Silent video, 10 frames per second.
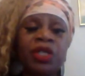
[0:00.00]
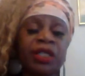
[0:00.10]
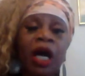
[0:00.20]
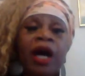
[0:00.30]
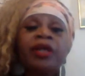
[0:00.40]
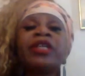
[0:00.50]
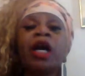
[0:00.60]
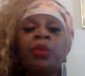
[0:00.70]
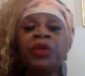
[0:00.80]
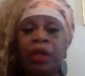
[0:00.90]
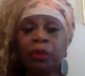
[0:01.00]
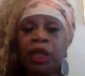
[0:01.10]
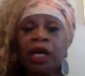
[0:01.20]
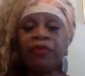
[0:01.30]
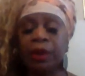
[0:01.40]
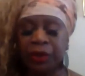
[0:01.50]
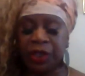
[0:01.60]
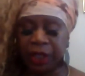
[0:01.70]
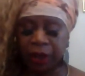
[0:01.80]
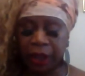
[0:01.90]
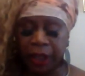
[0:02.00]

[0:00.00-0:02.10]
in contact with them loved them dearly.